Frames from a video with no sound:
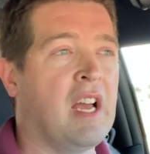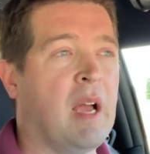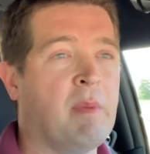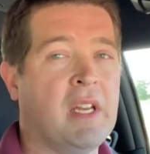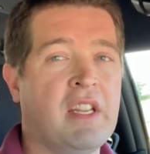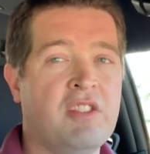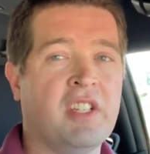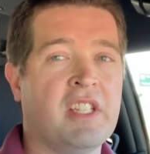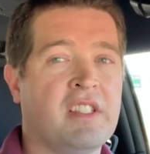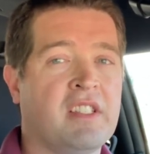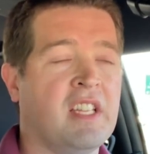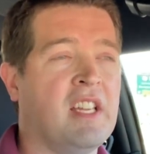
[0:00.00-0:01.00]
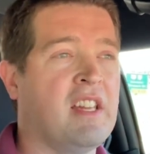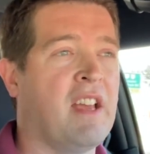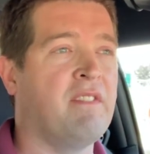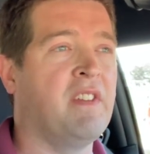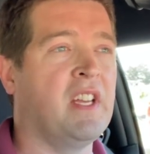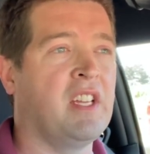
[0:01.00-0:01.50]
I mean, as you can see in
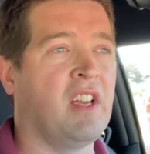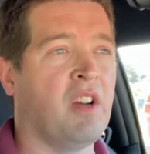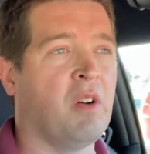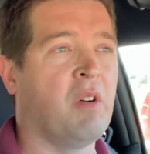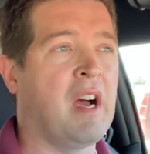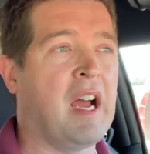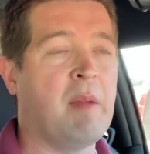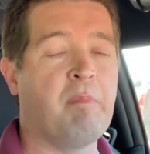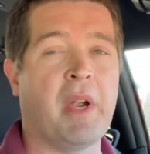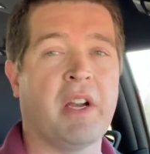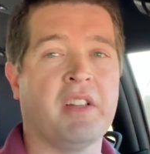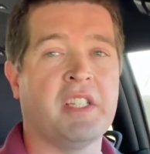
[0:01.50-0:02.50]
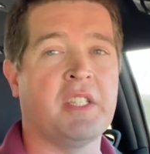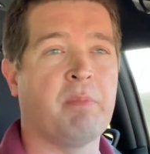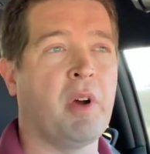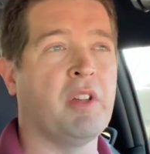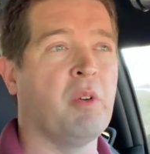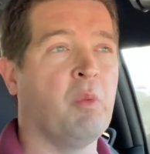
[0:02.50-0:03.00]
that video, I barely
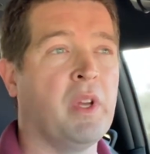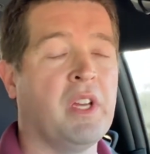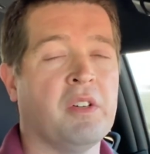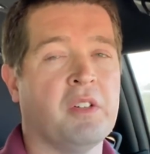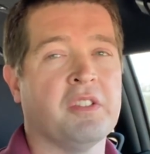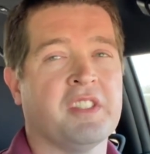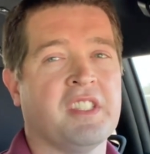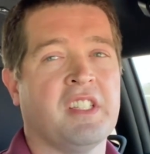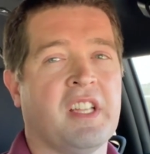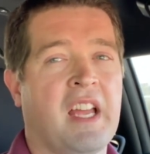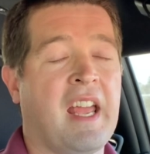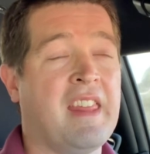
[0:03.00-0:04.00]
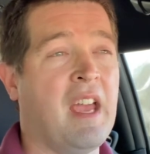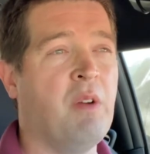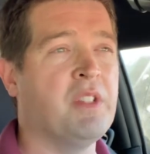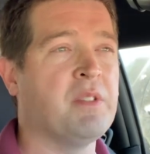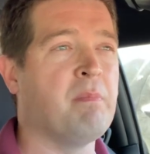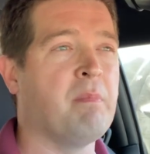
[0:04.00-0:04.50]
spun the wheels, and that
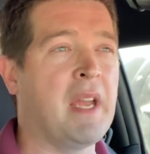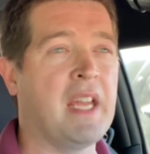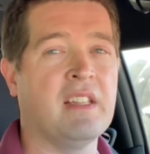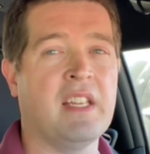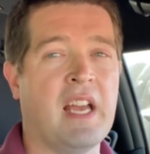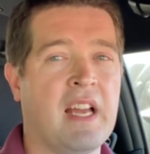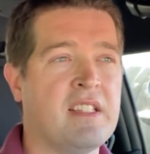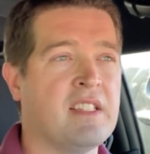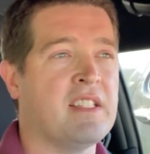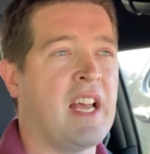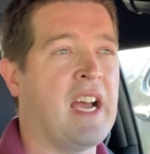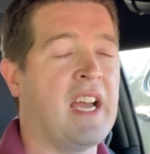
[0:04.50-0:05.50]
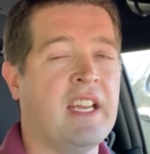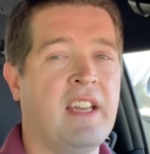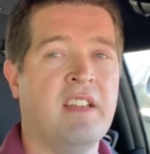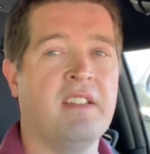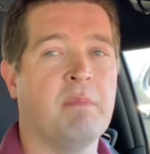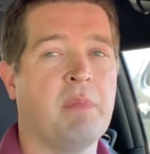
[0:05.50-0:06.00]
was mainly on
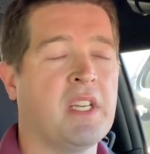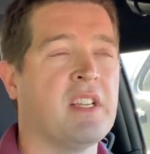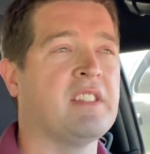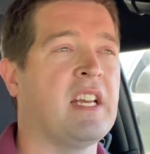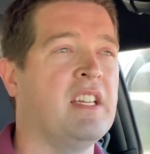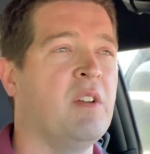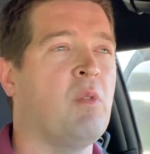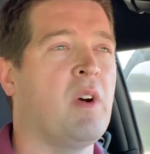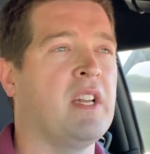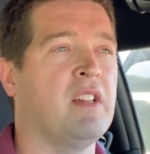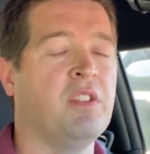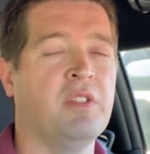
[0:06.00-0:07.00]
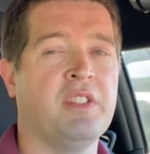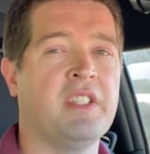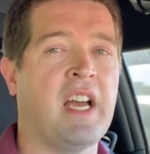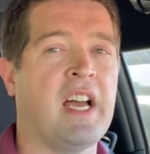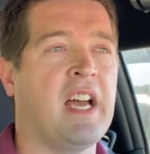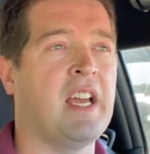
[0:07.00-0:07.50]
design because I didn't want to lose
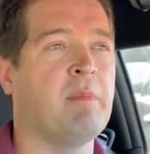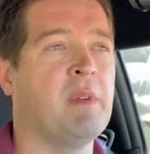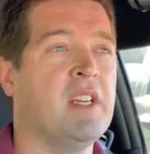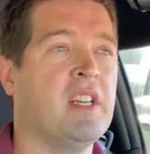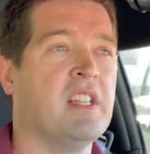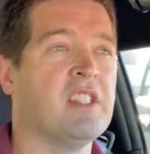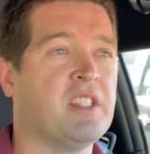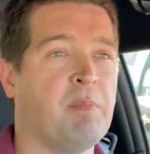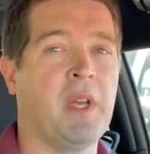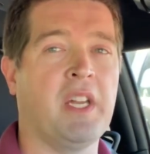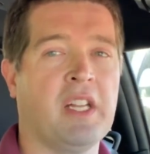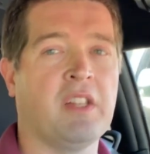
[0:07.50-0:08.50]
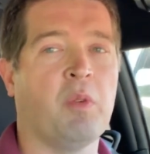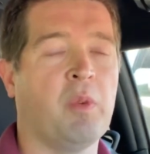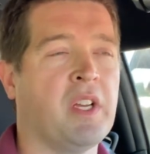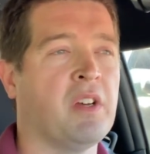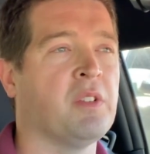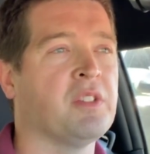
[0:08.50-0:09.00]
time spinning the
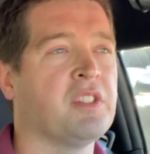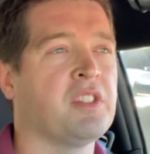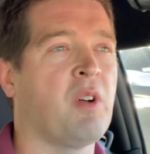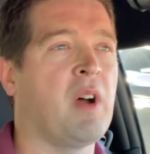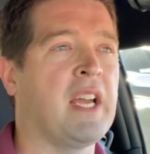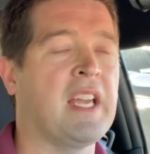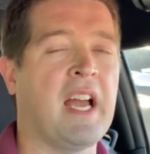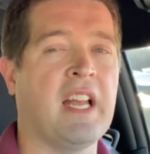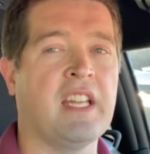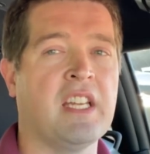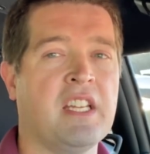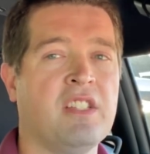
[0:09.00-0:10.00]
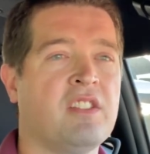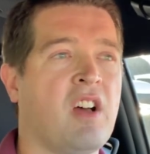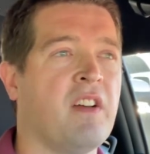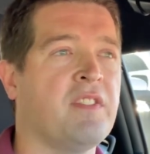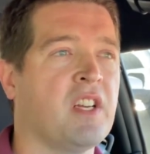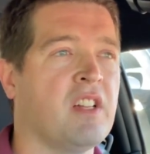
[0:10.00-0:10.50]
wheels. So I kind of eased
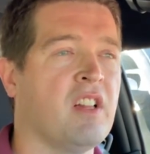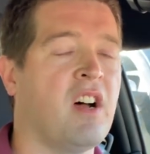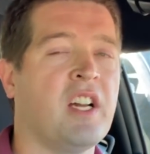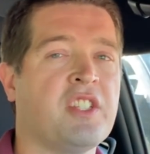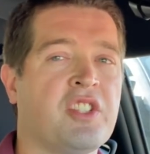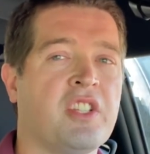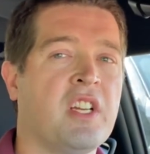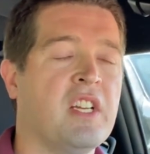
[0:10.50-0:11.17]
off the clutch